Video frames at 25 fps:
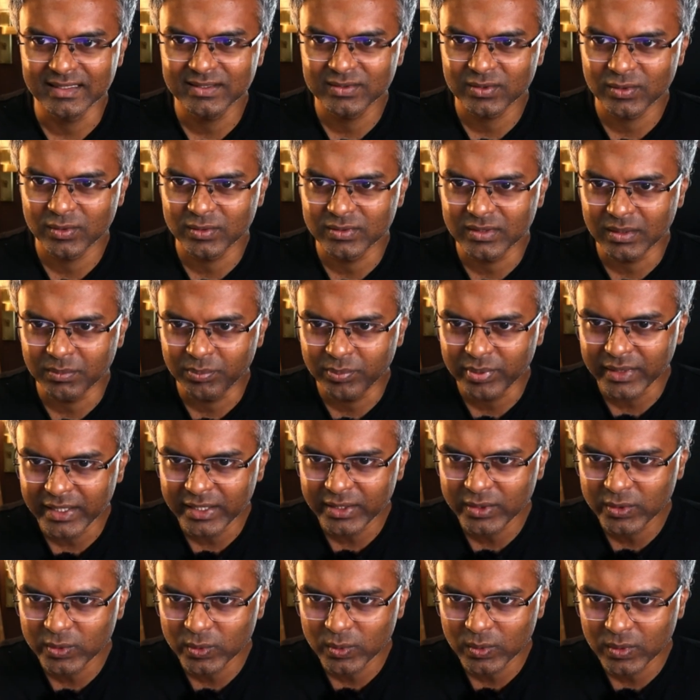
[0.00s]
So the
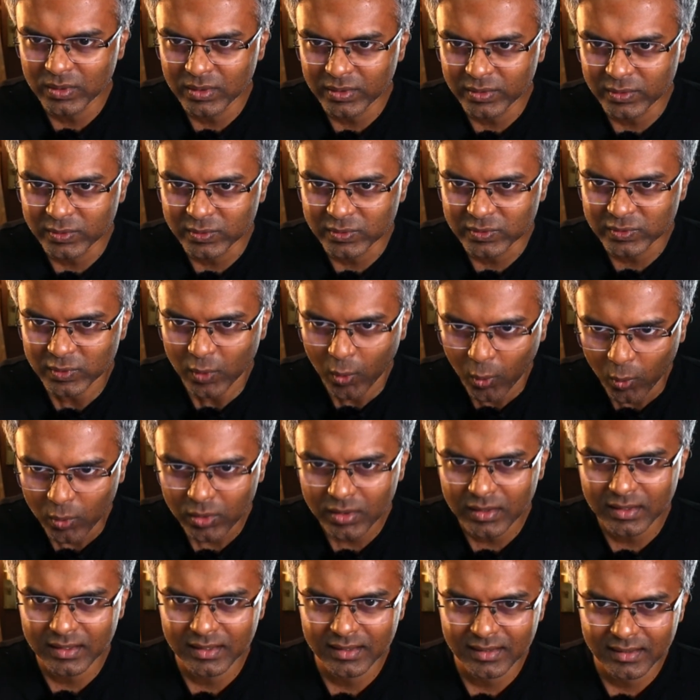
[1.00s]
pre-tool use
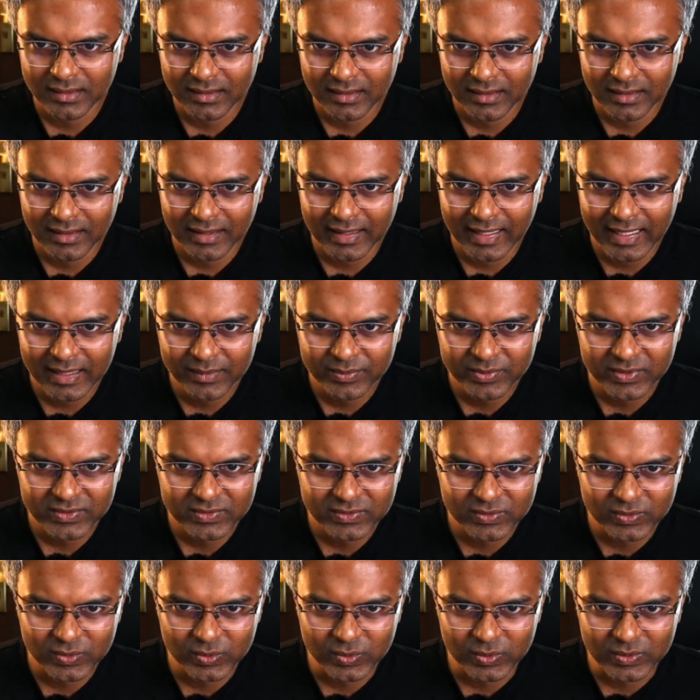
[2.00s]
hook helps us
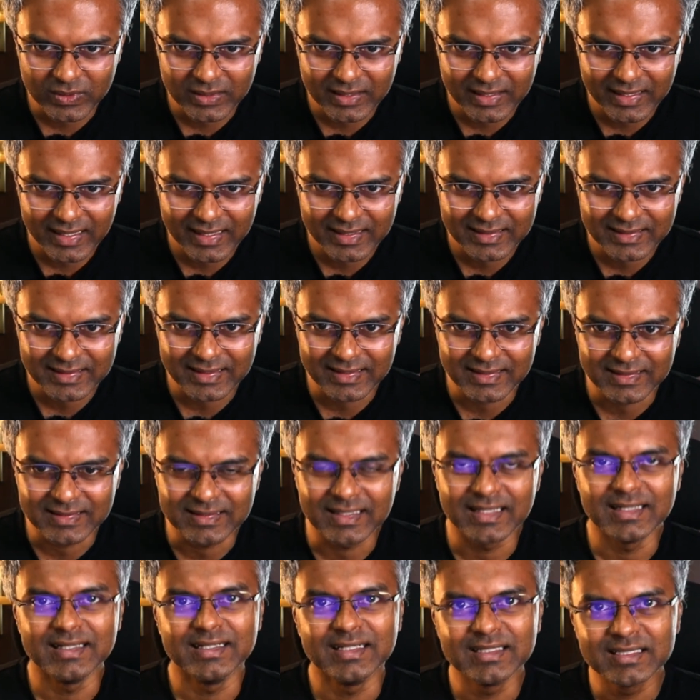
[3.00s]
to create these
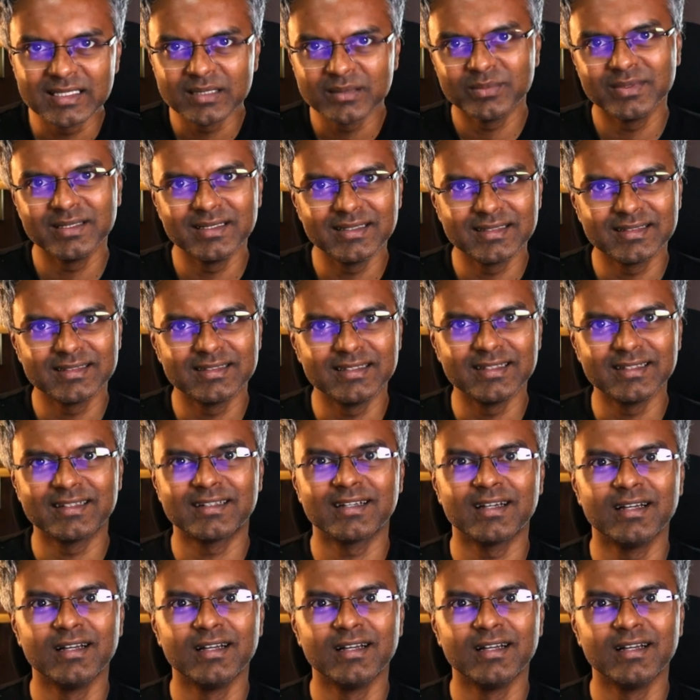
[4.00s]
deterministic